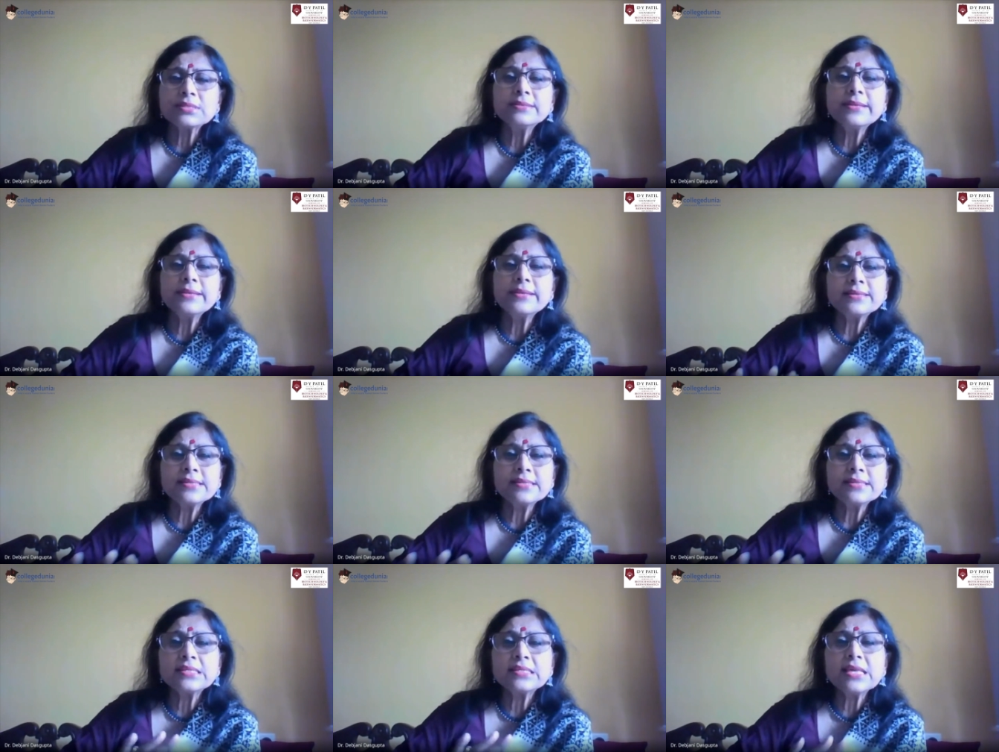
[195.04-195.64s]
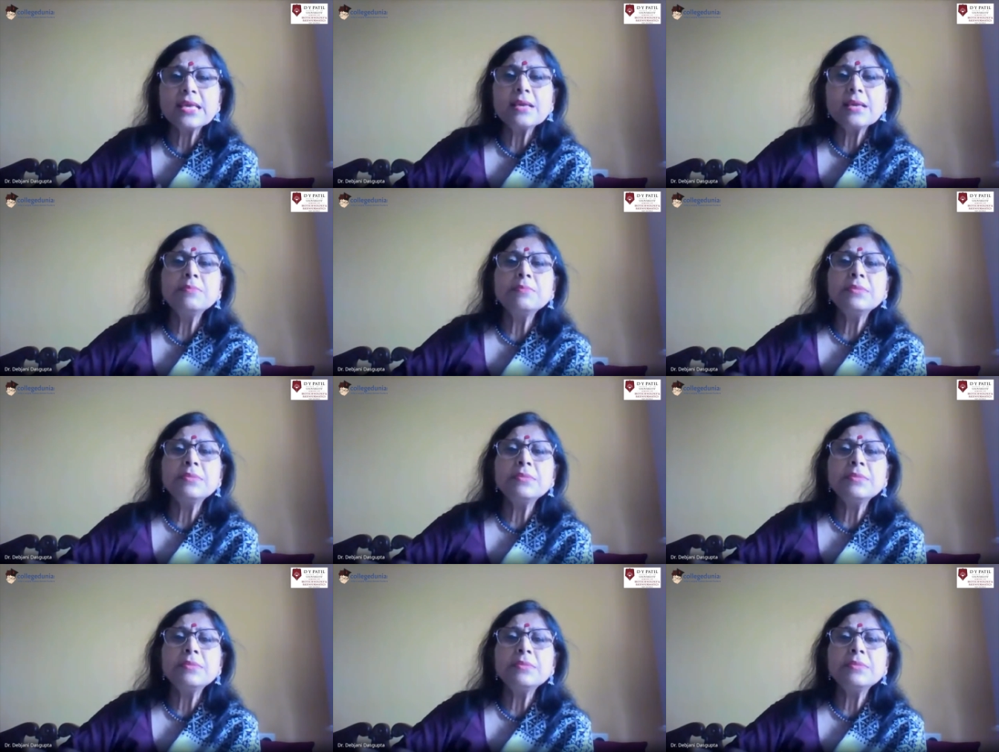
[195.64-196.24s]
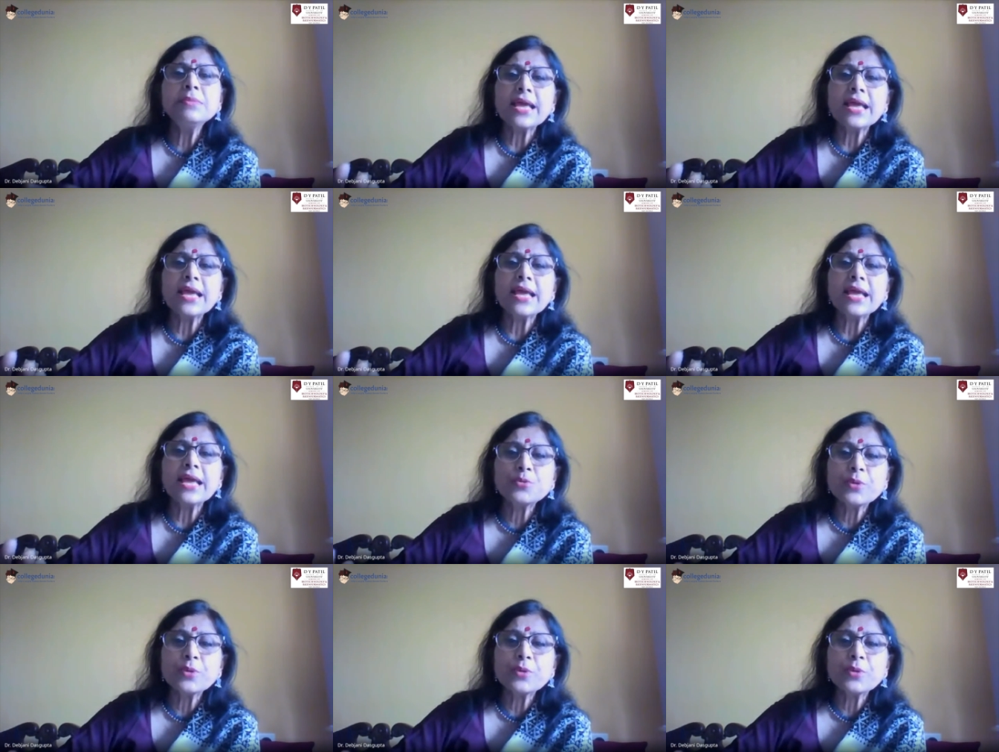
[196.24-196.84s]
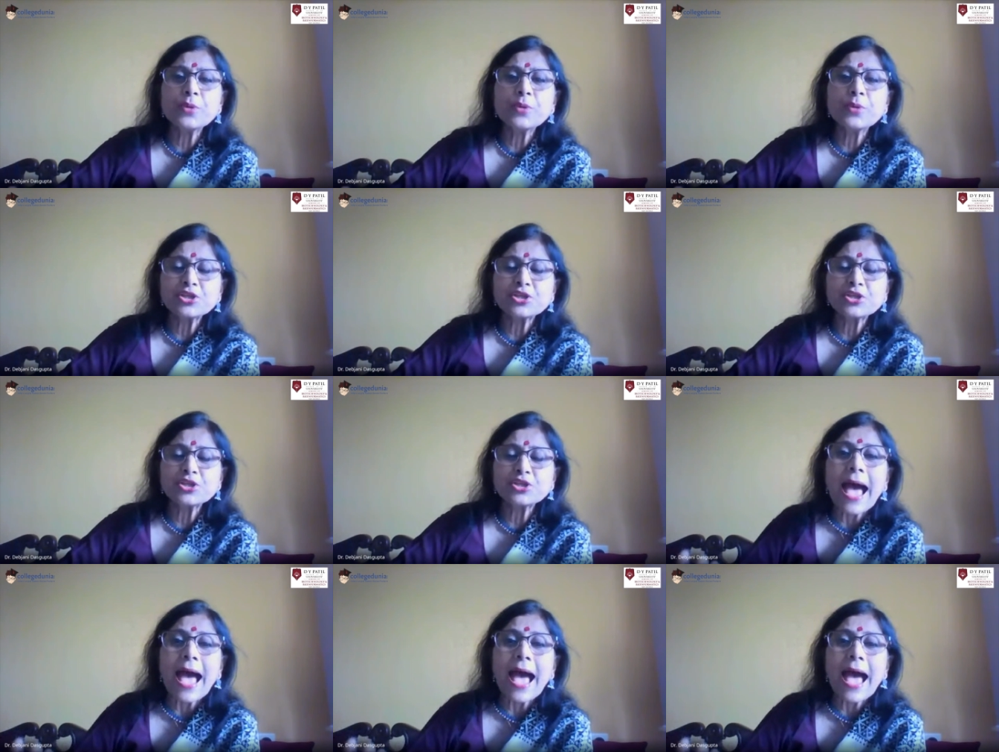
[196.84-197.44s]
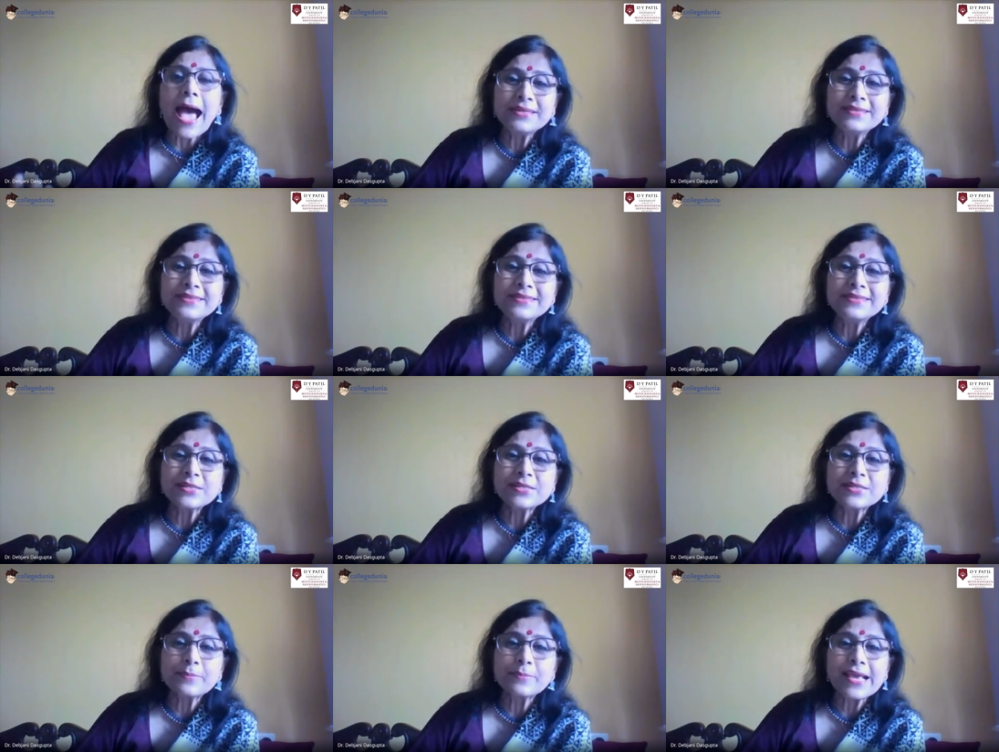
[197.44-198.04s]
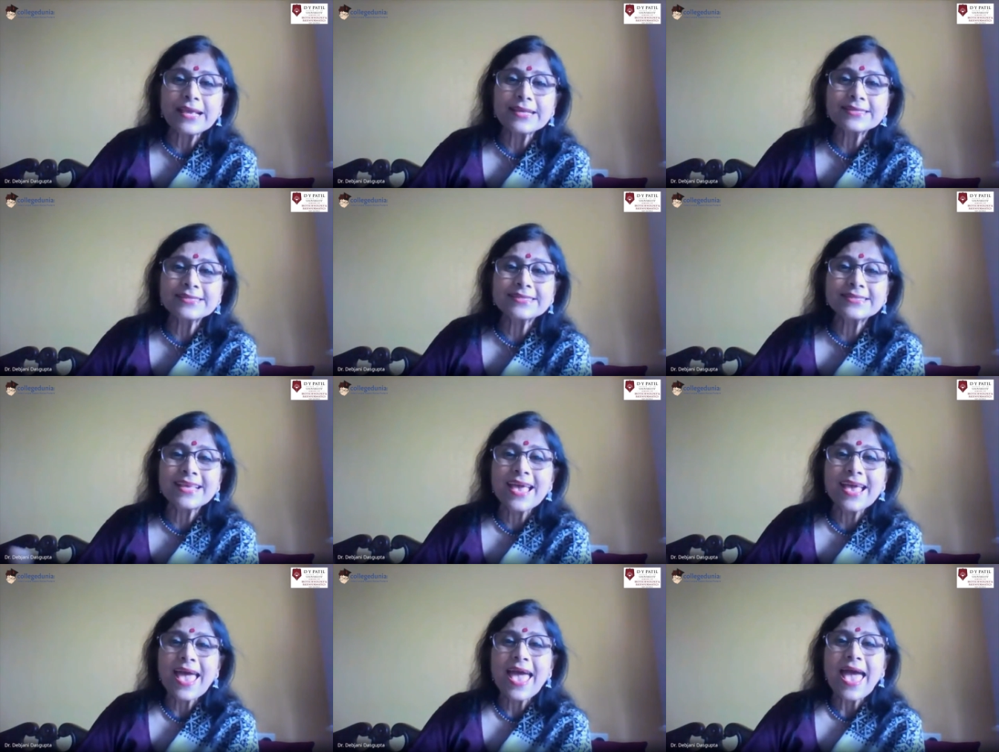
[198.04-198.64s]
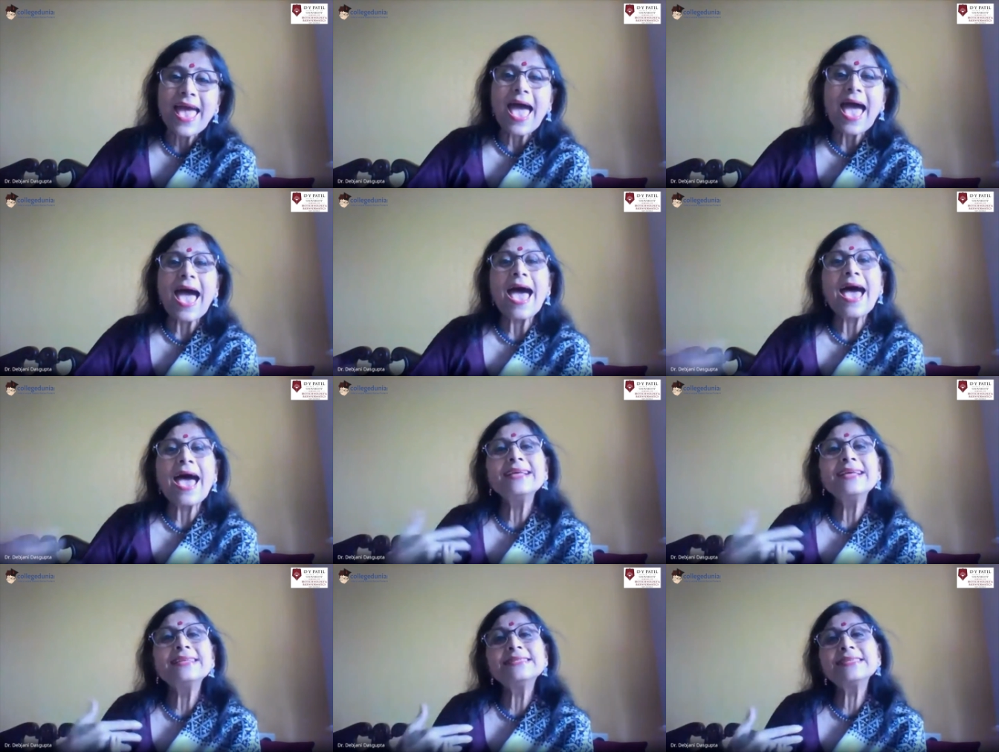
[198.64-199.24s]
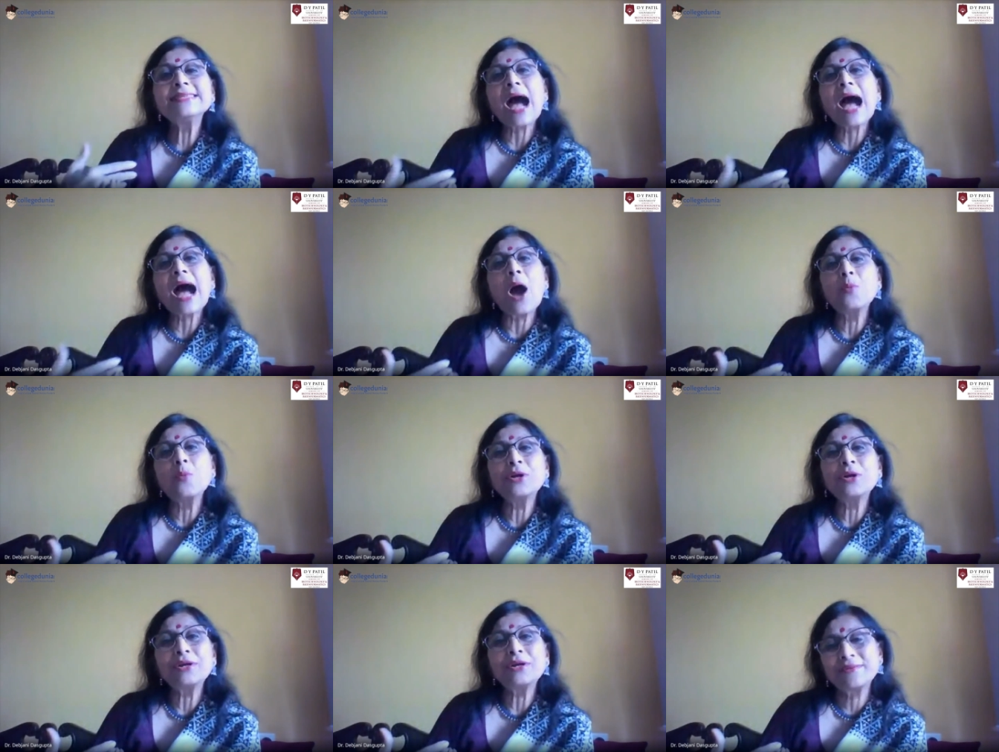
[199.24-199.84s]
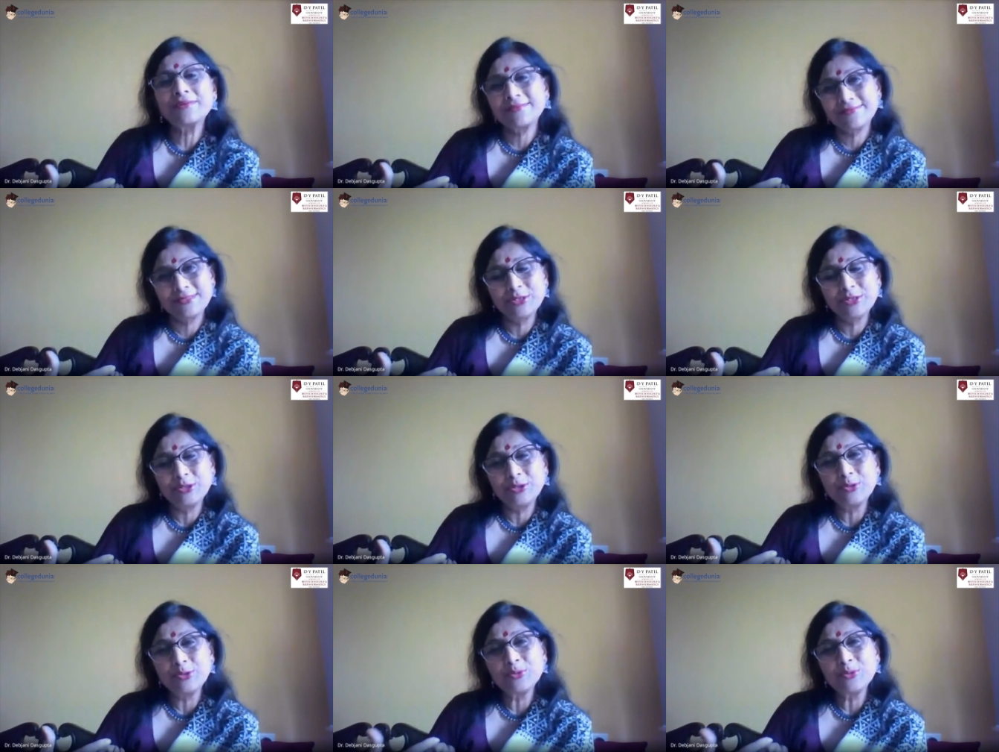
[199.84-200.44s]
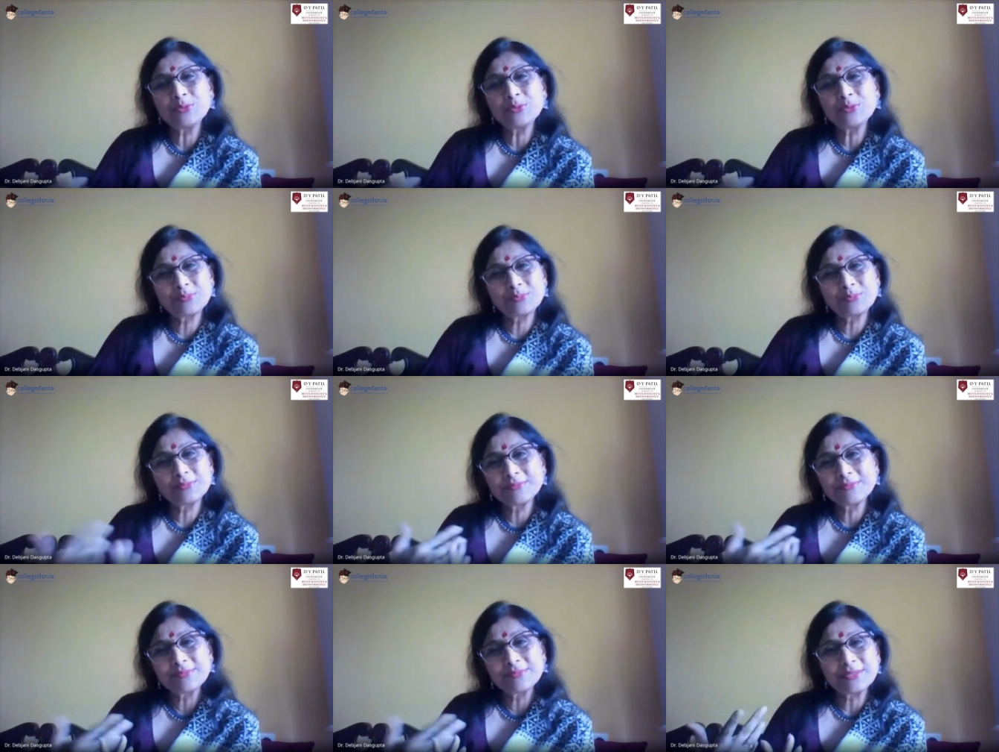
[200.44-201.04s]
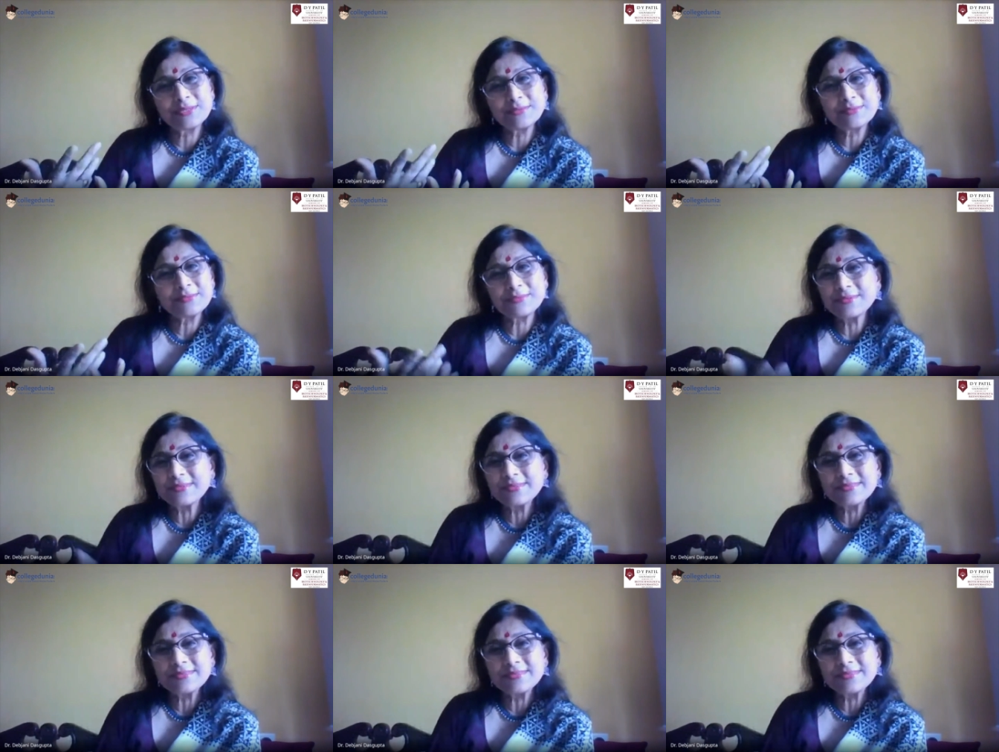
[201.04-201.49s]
So there is seamless education will happen in this place, and our, you know,